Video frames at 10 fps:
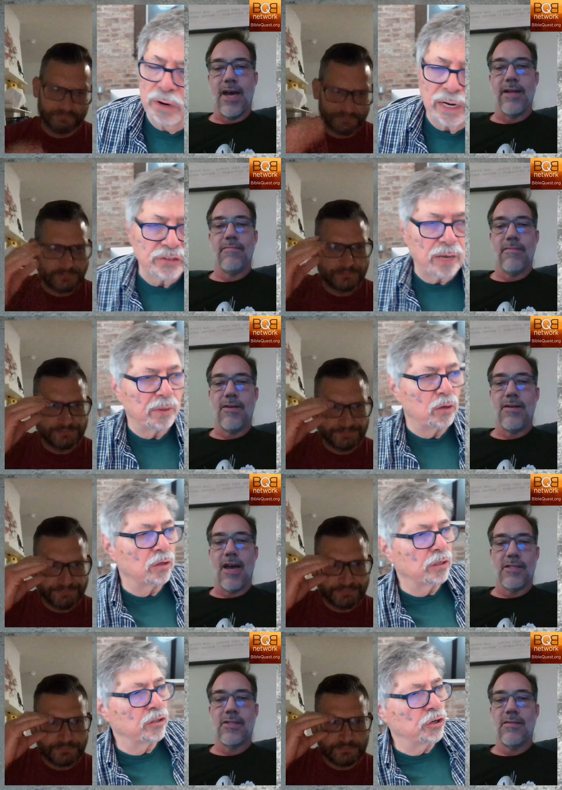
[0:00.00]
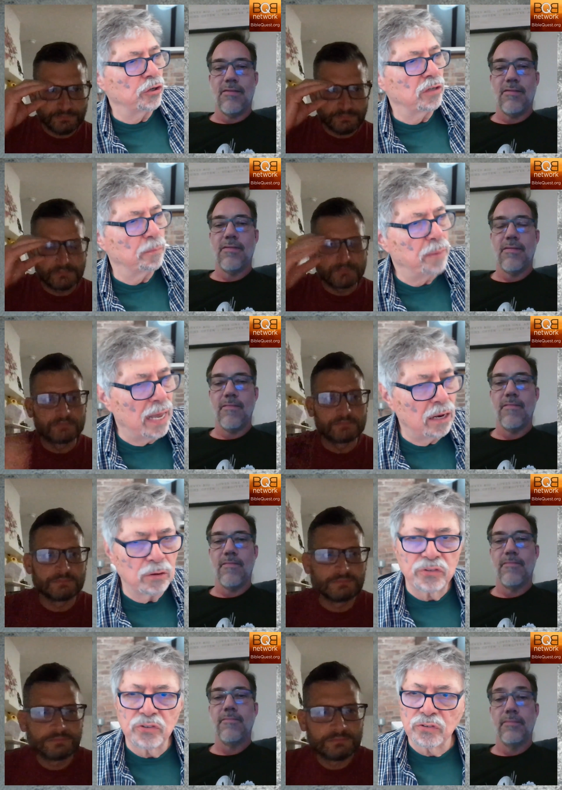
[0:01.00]
Speaker 1: of Christ. I belong to the Church of
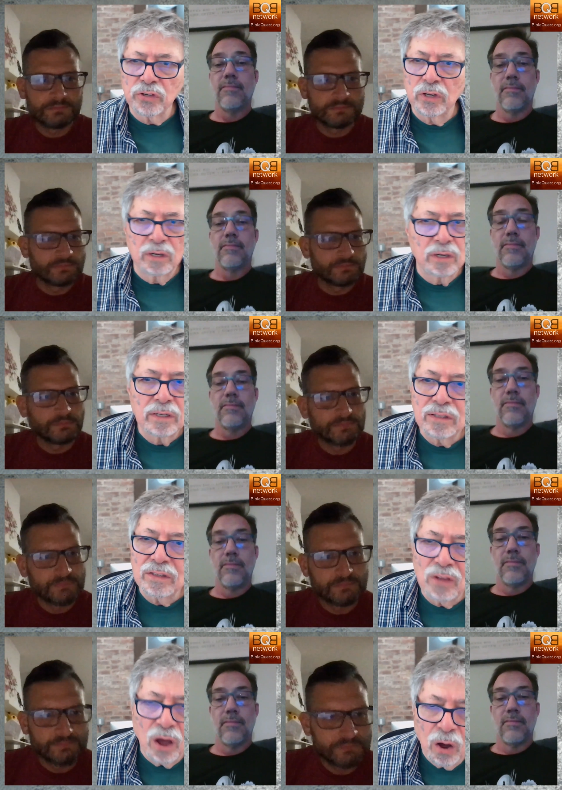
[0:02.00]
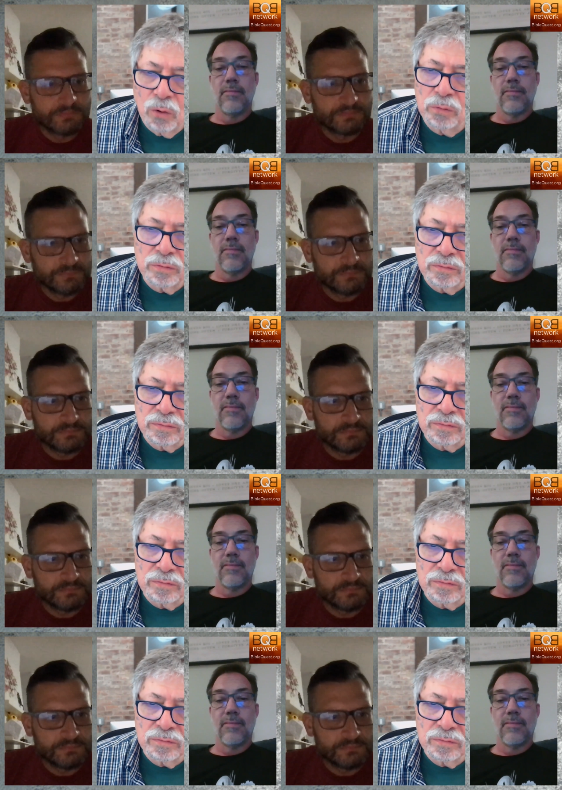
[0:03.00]
Apollos. No.